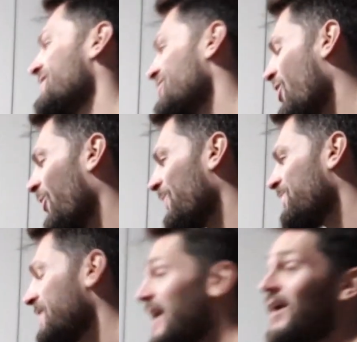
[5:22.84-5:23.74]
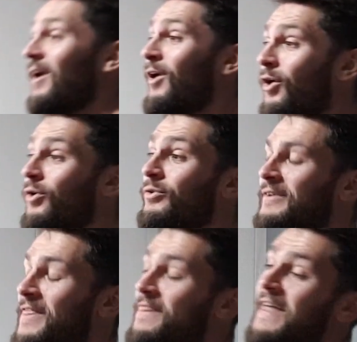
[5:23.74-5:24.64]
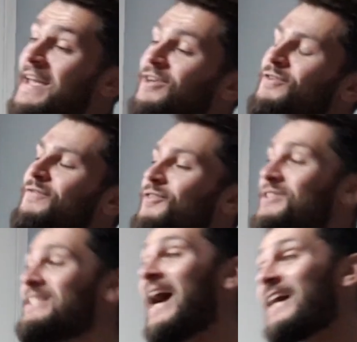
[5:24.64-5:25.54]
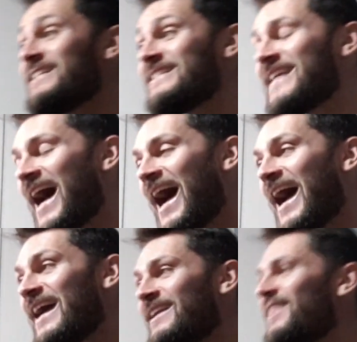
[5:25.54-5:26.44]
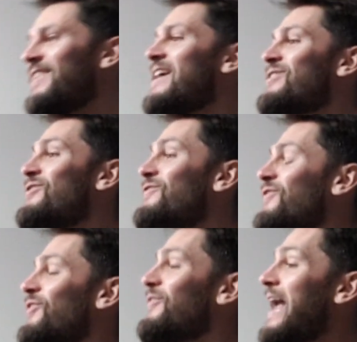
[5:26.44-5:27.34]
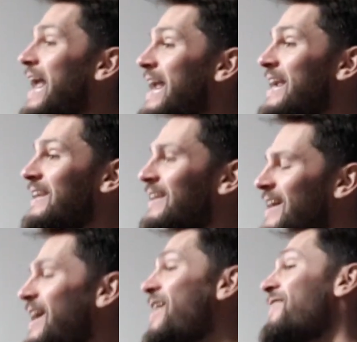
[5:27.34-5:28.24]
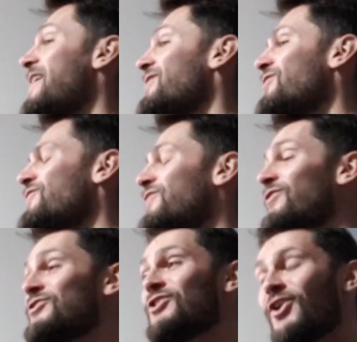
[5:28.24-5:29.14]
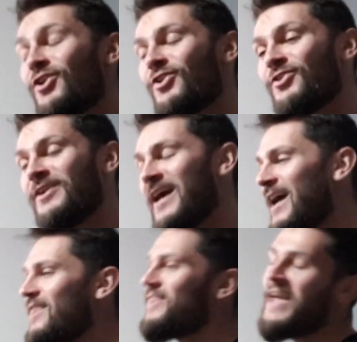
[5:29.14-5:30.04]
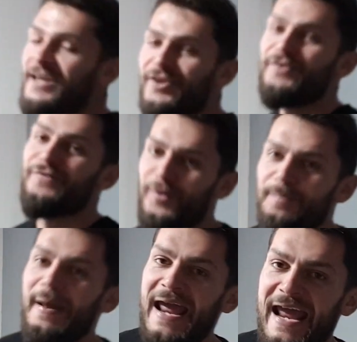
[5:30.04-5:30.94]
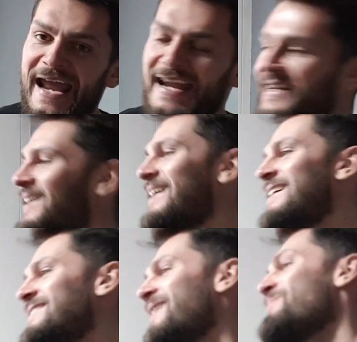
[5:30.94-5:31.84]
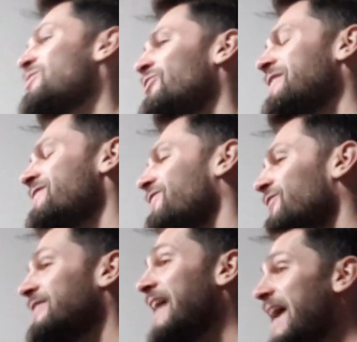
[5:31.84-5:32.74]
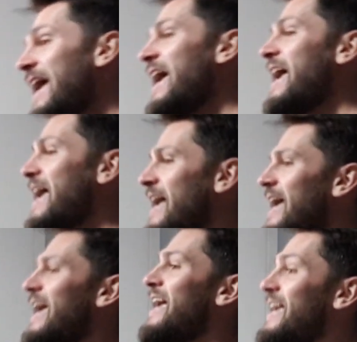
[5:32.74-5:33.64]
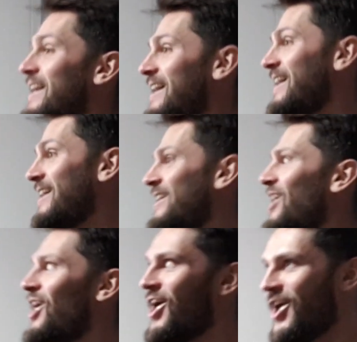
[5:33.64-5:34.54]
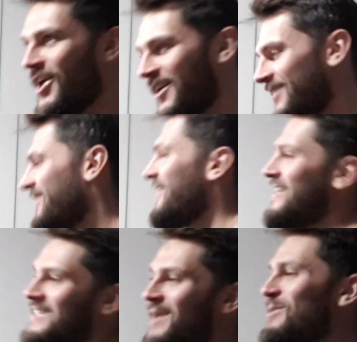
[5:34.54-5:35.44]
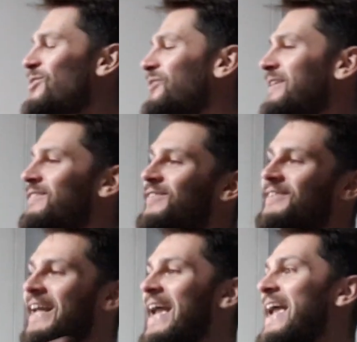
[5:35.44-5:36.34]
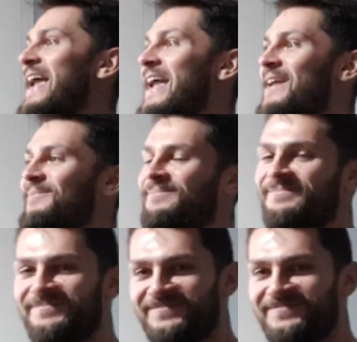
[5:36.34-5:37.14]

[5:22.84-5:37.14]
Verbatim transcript: So, Lord, thank you for sunshine. Thank you for rain. Thank you for joy and thank you for pain. It's a beautiful day. Eh, eh, eh, it's a beautiful day.